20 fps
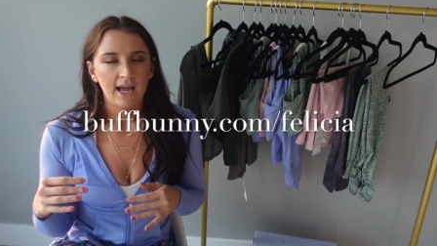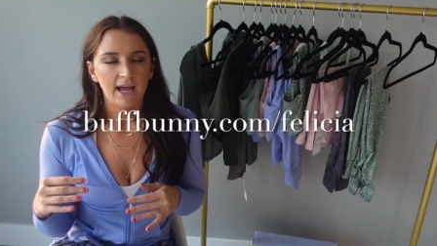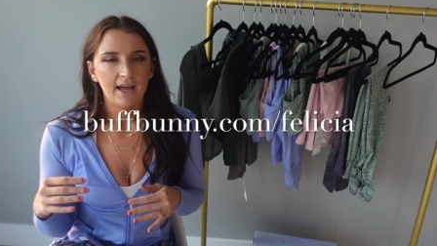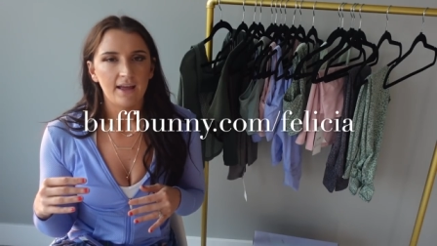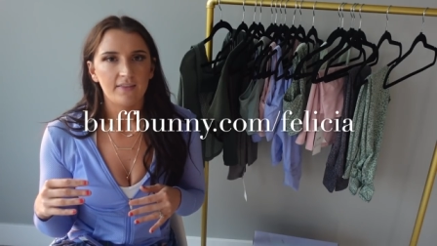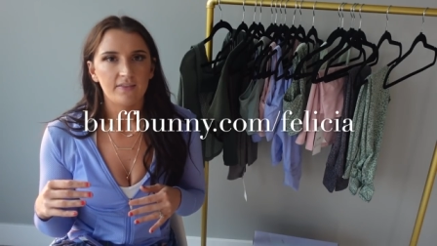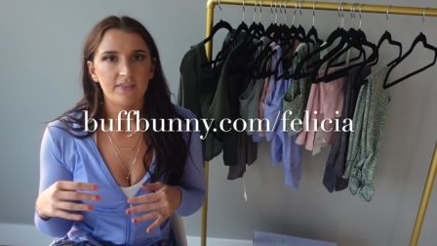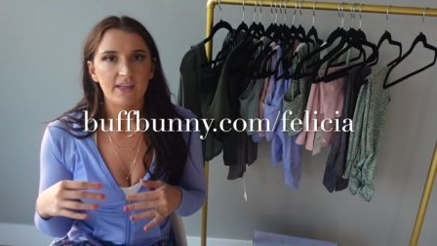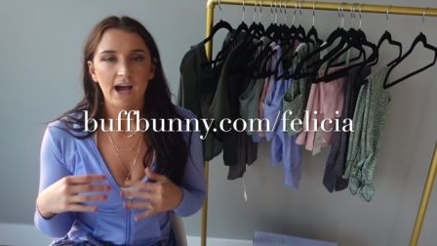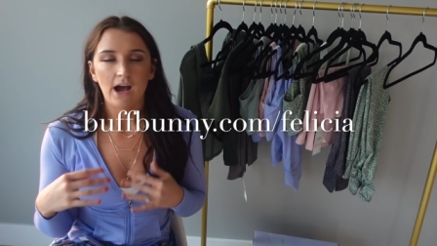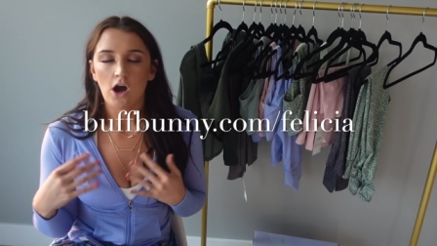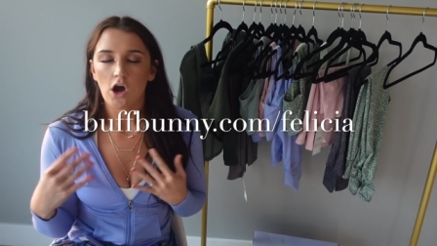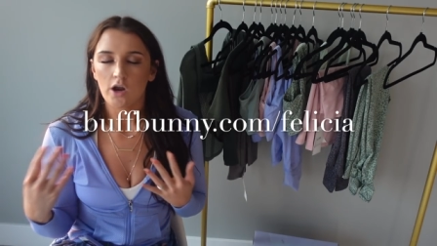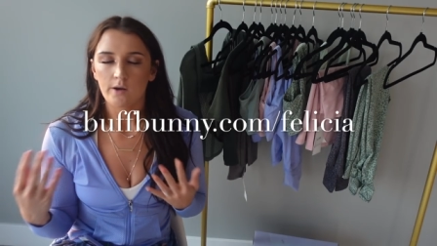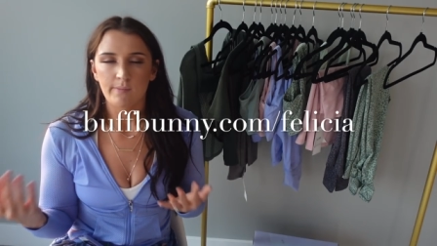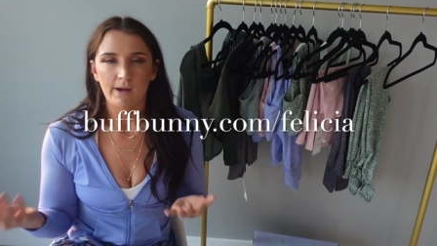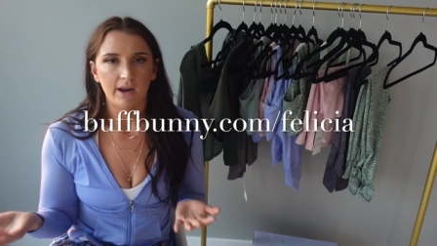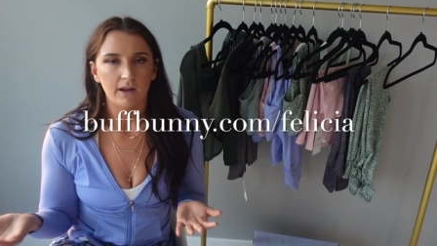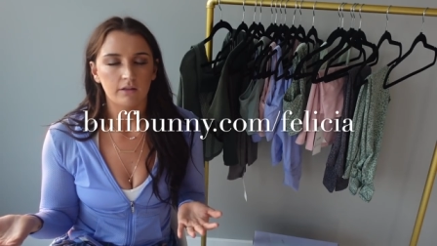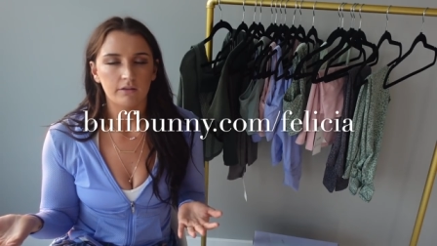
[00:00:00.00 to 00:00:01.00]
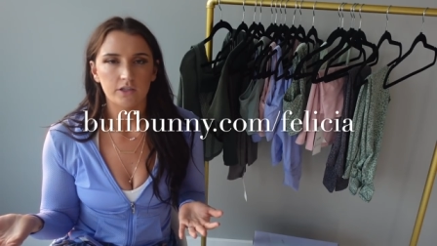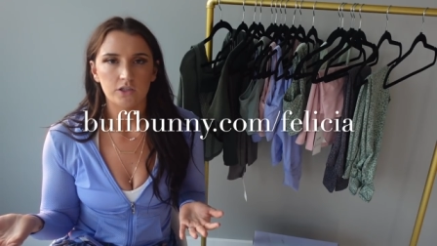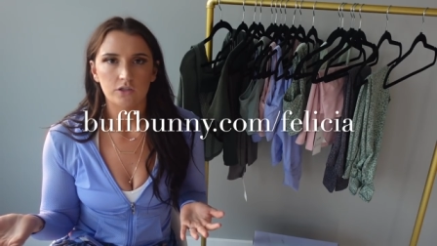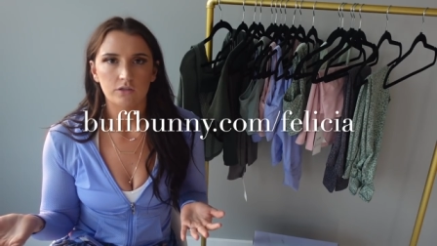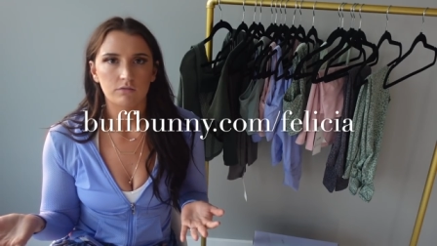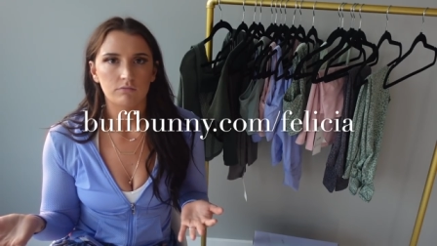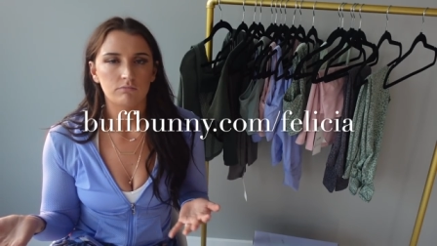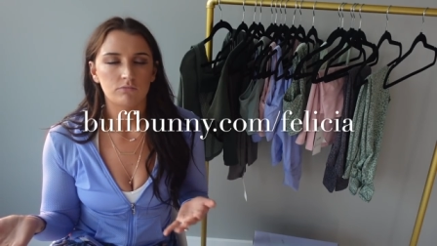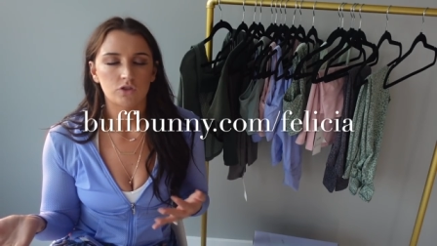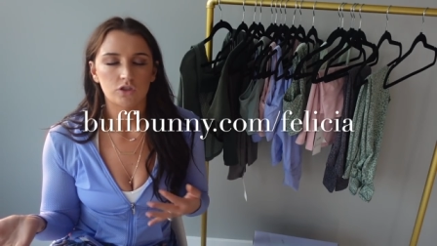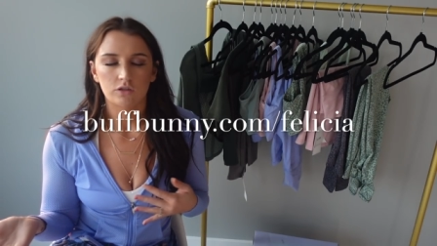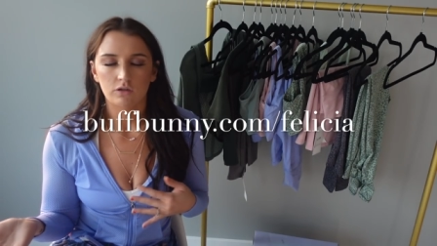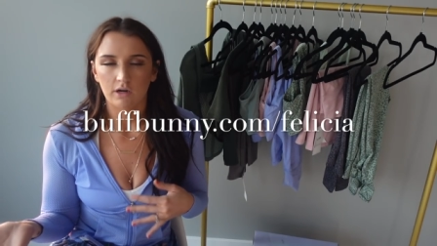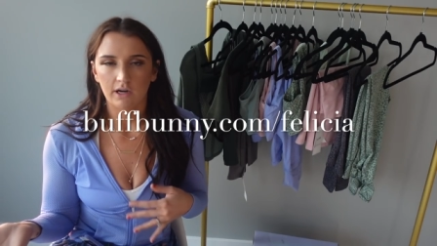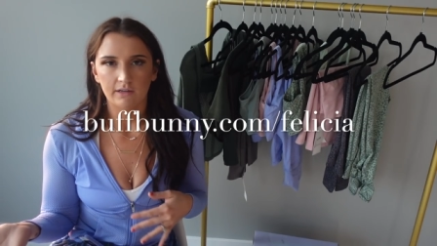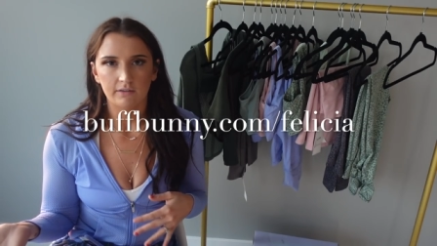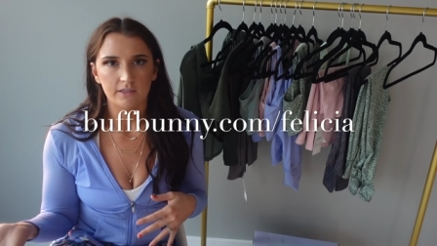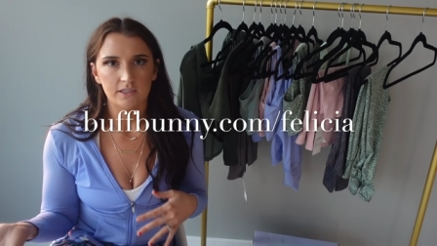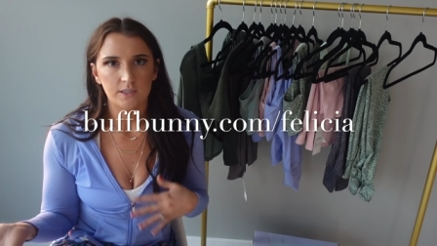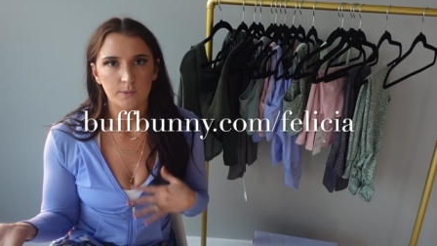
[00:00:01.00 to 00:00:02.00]
and that automatically
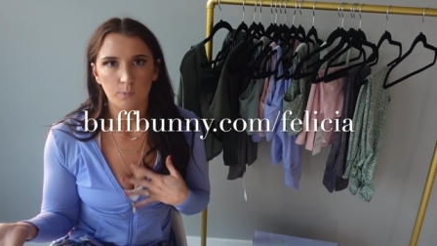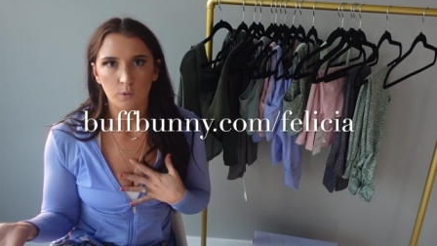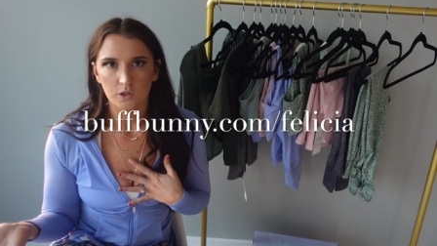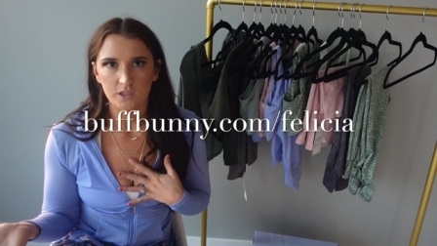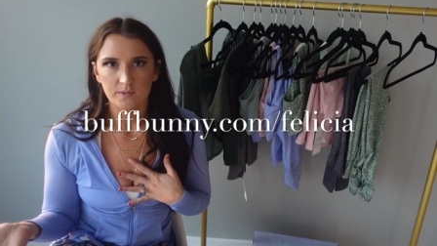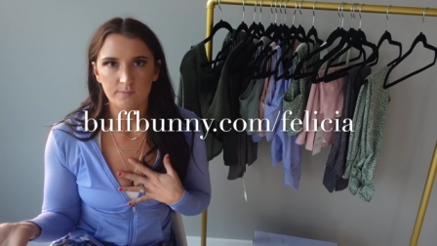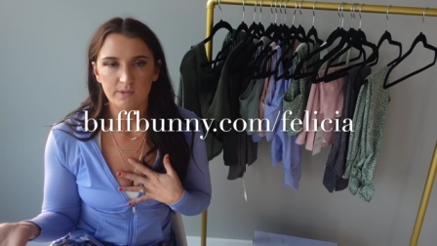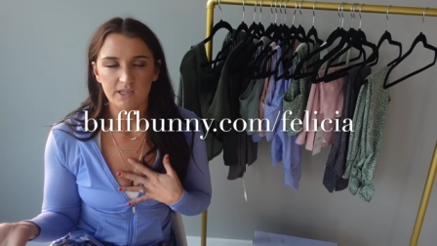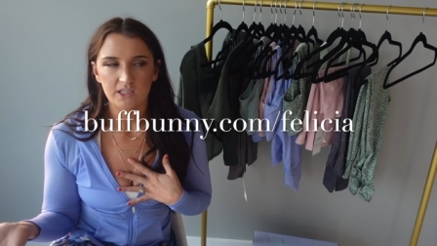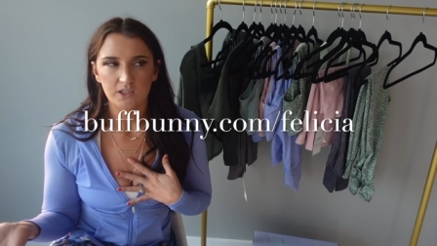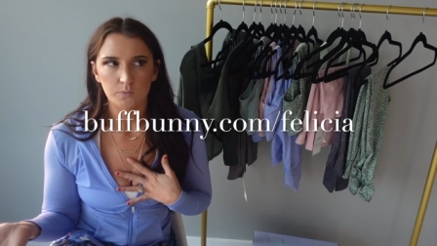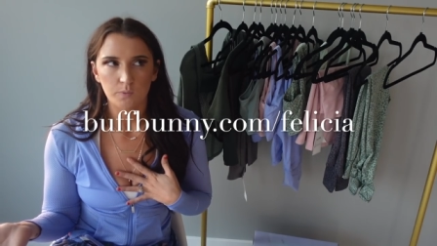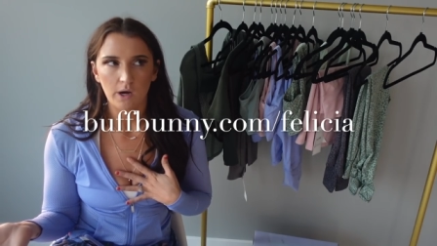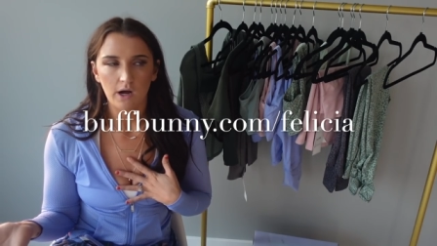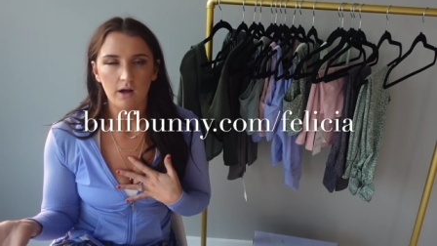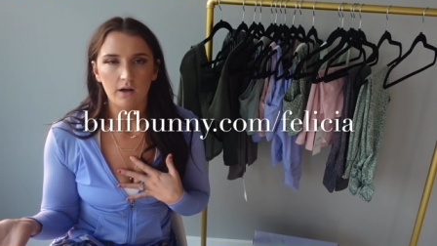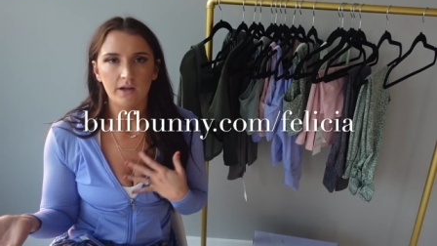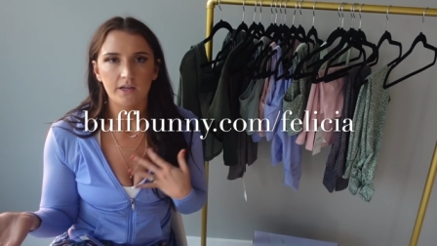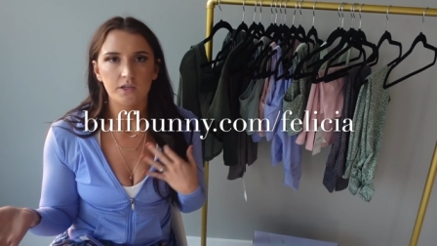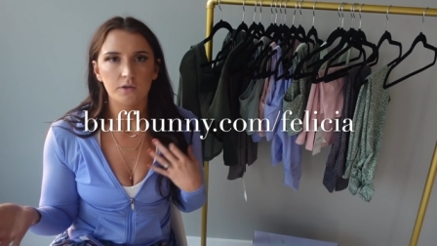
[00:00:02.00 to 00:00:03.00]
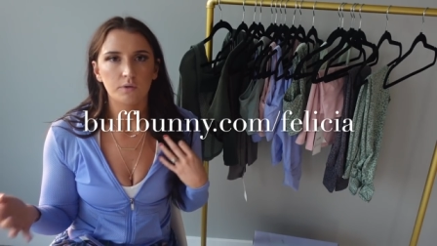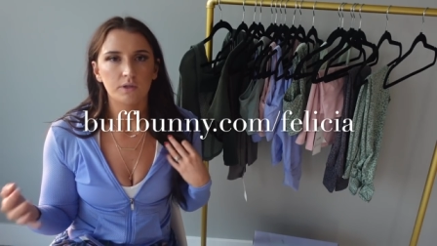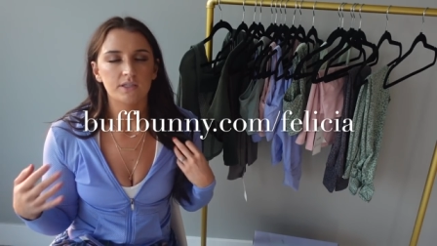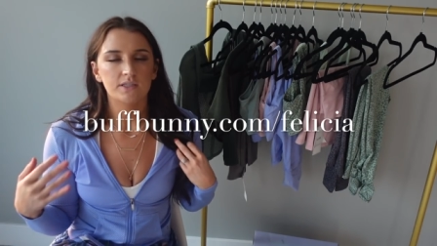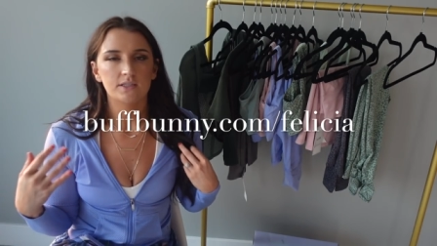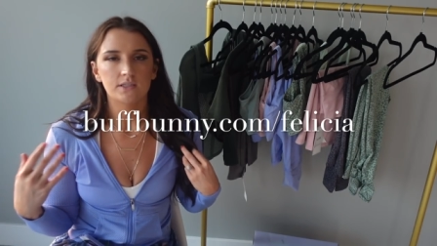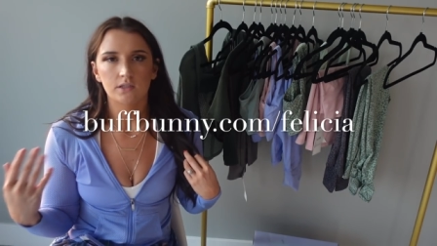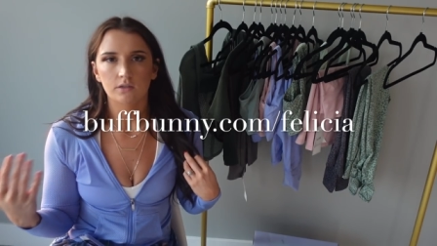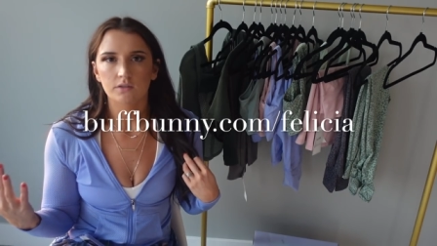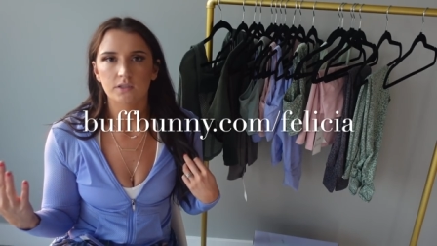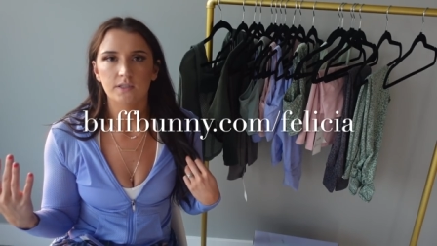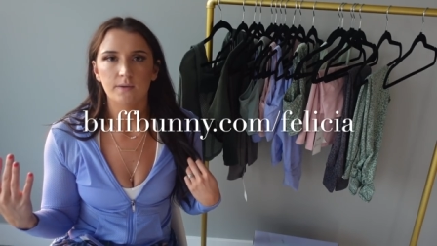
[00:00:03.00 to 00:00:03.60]
directly supports me as well. And you can still